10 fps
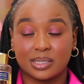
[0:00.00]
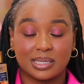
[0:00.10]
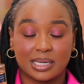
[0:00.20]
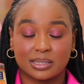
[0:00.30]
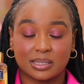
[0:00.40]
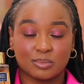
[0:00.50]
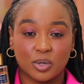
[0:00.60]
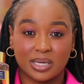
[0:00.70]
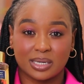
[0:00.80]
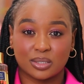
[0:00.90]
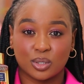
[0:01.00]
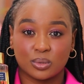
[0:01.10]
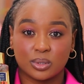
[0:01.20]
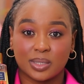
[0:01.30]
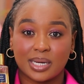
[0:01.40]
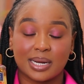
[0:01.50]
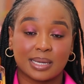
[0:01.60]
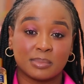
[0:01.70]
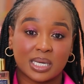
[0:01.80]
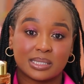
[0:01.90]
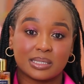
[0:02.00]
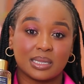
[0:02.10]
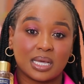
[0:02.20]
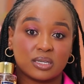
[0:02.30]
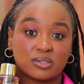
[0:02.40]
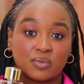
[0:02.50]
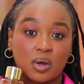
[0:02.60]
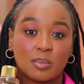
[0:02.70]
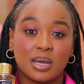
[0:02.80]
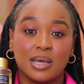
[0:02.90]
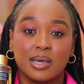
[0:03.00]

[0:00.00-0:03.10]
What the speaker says: This has the smoky undertone to it, and I'm guessing that is from